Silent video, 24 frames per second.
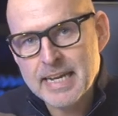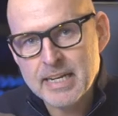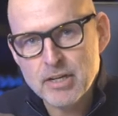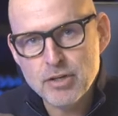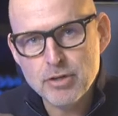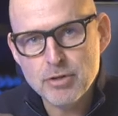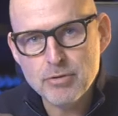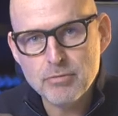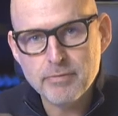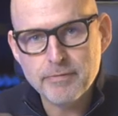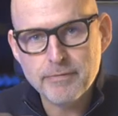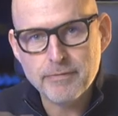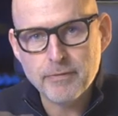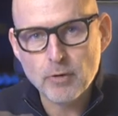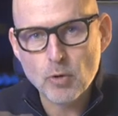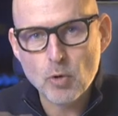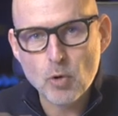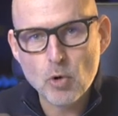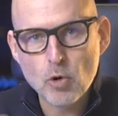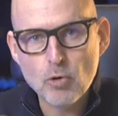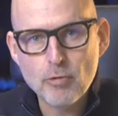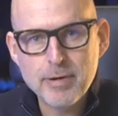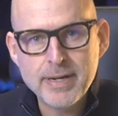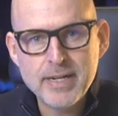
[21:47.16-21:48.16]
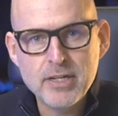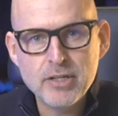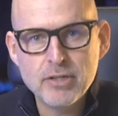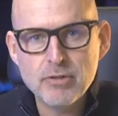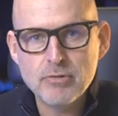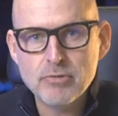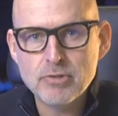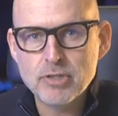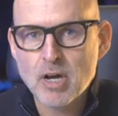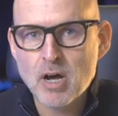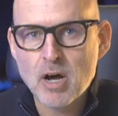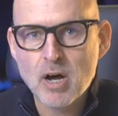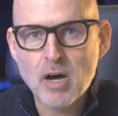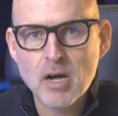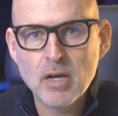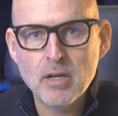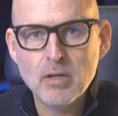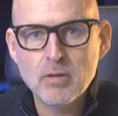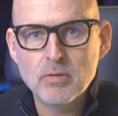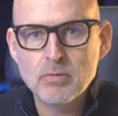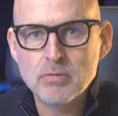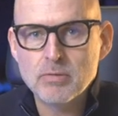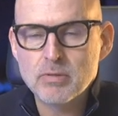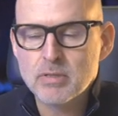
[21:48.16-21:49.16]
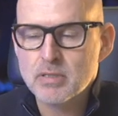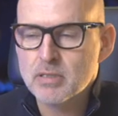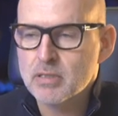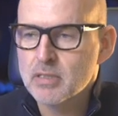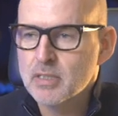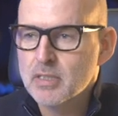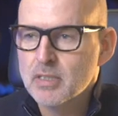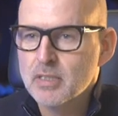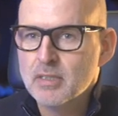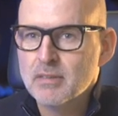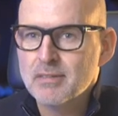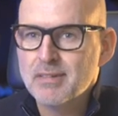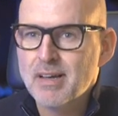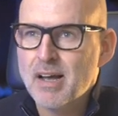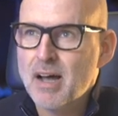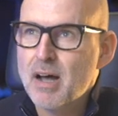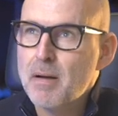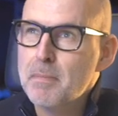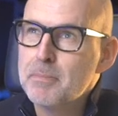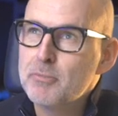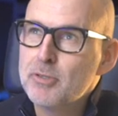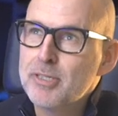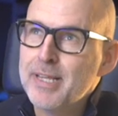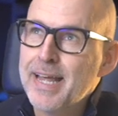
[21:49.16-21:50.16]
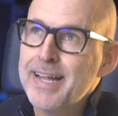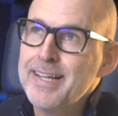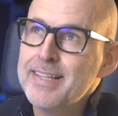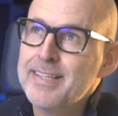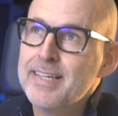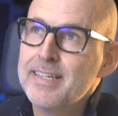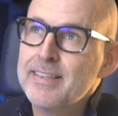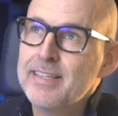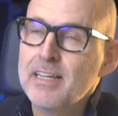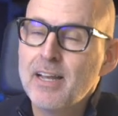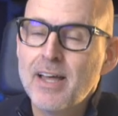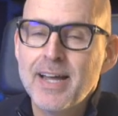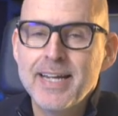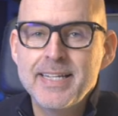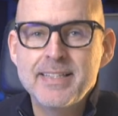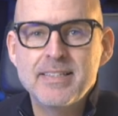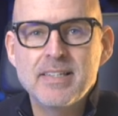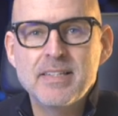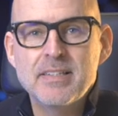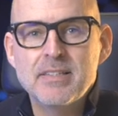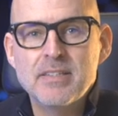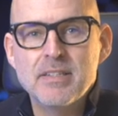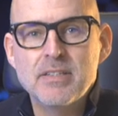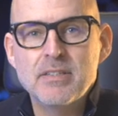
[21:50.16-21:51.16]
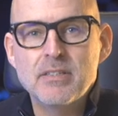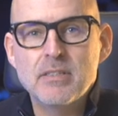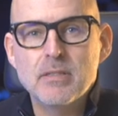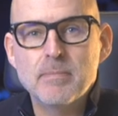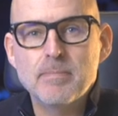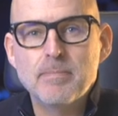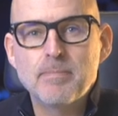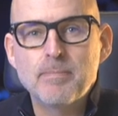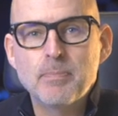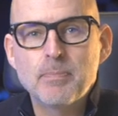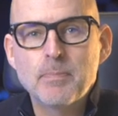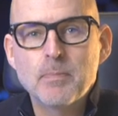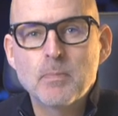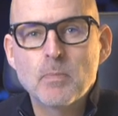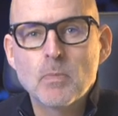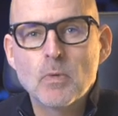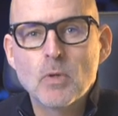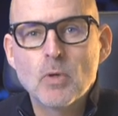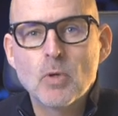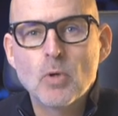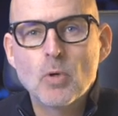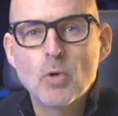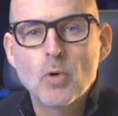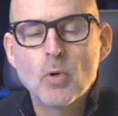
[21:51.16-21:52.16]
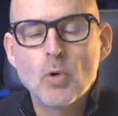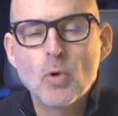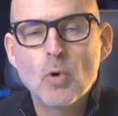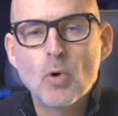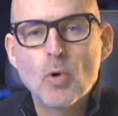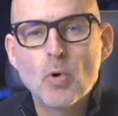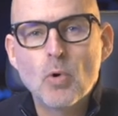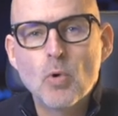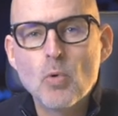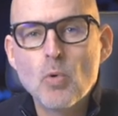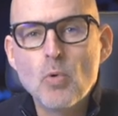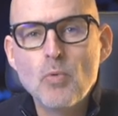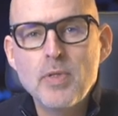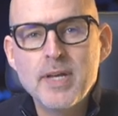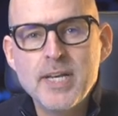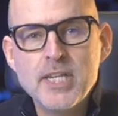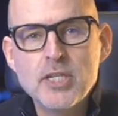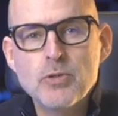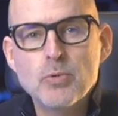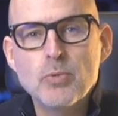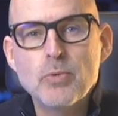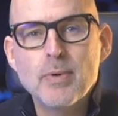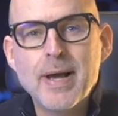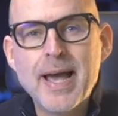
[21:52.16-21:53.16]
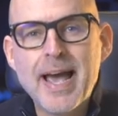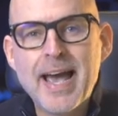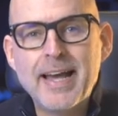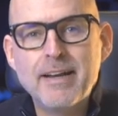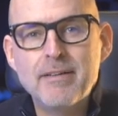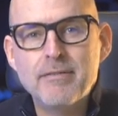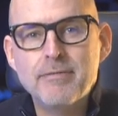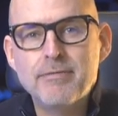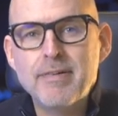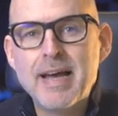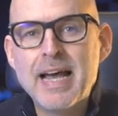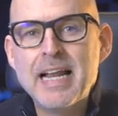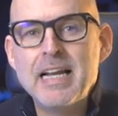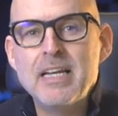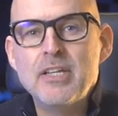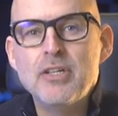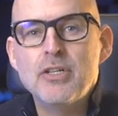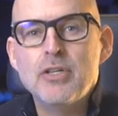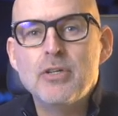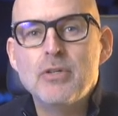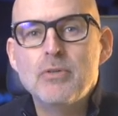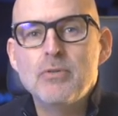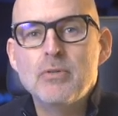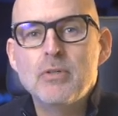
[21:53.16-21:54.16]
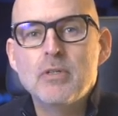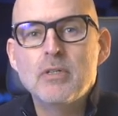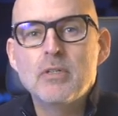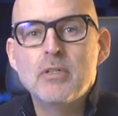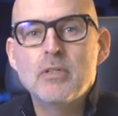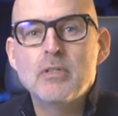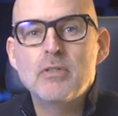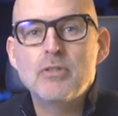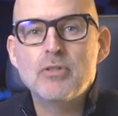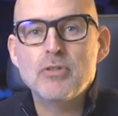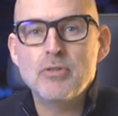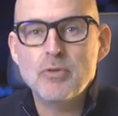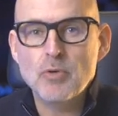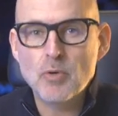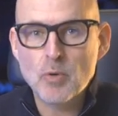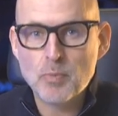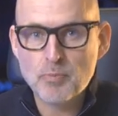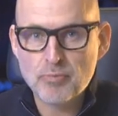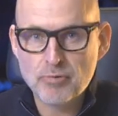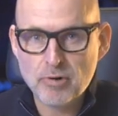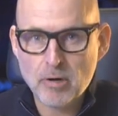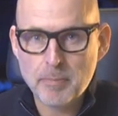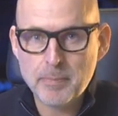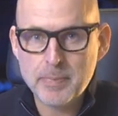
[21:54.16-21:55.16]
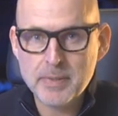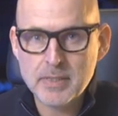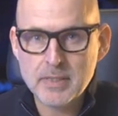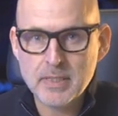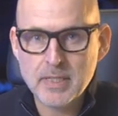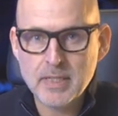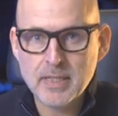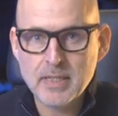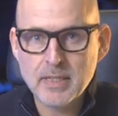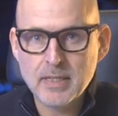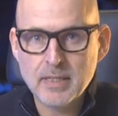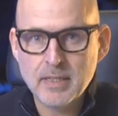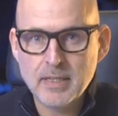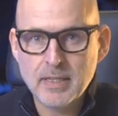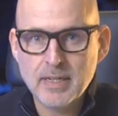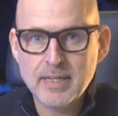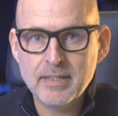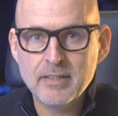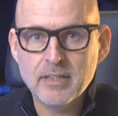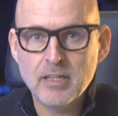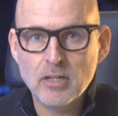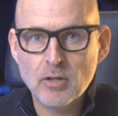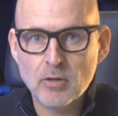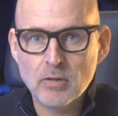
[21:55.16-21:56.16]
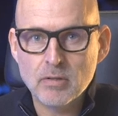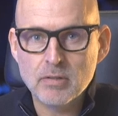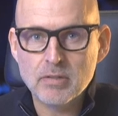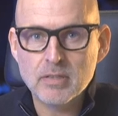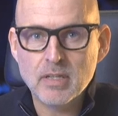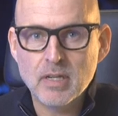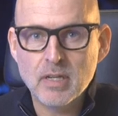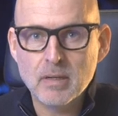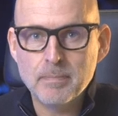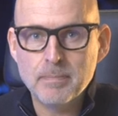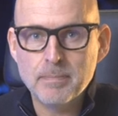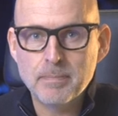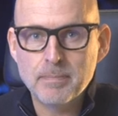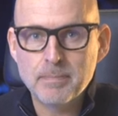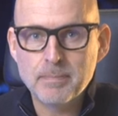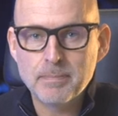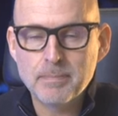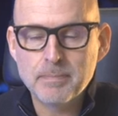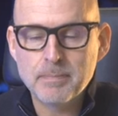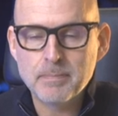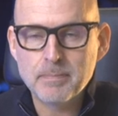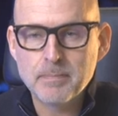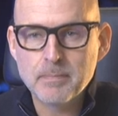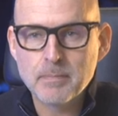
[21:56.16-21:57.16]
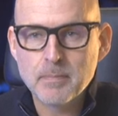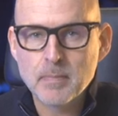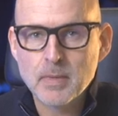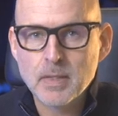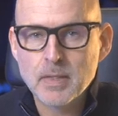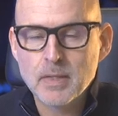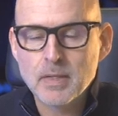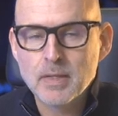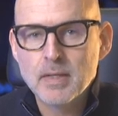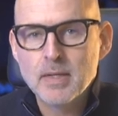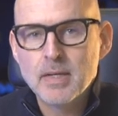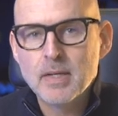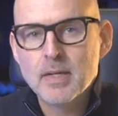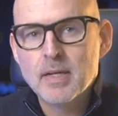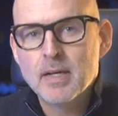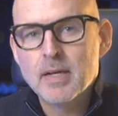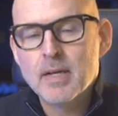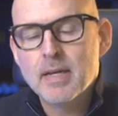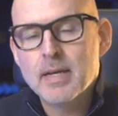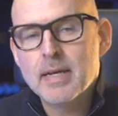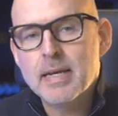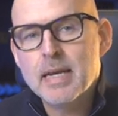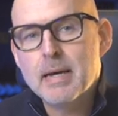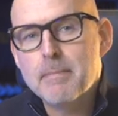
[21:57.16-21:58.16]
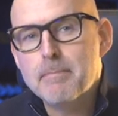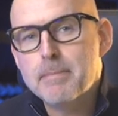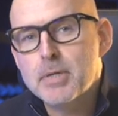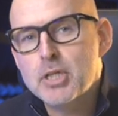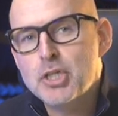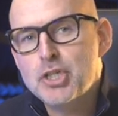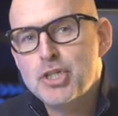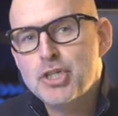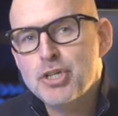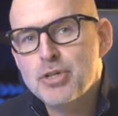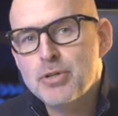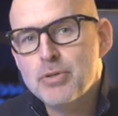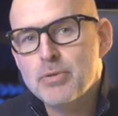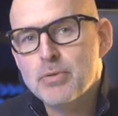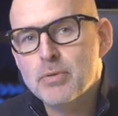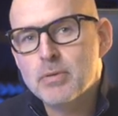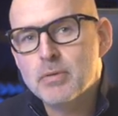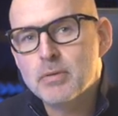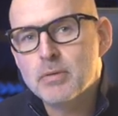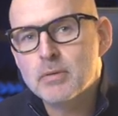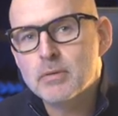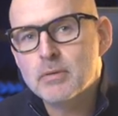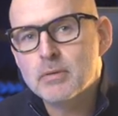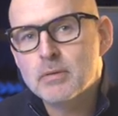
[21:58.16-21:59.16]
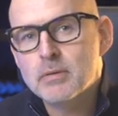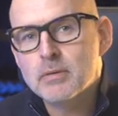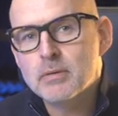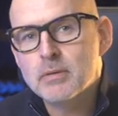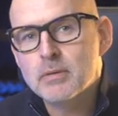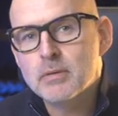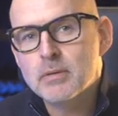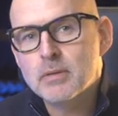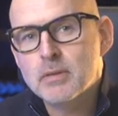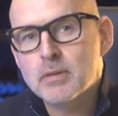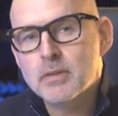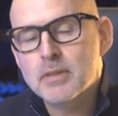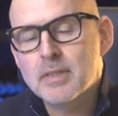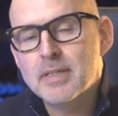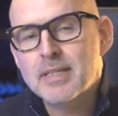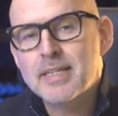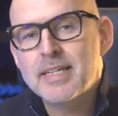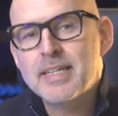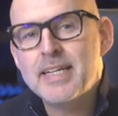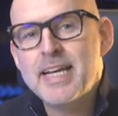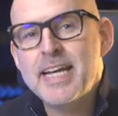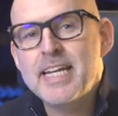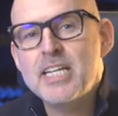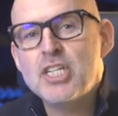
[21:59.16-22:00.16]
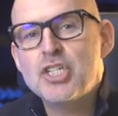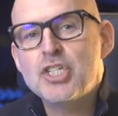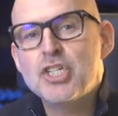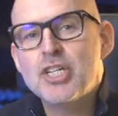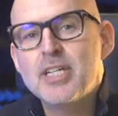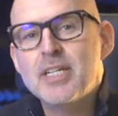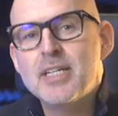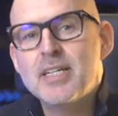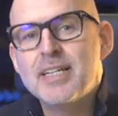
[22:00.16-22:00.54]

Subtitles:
new flooring, new tiles, updating the lighting system. All this will add value to your property in the long term. Number two, kitchen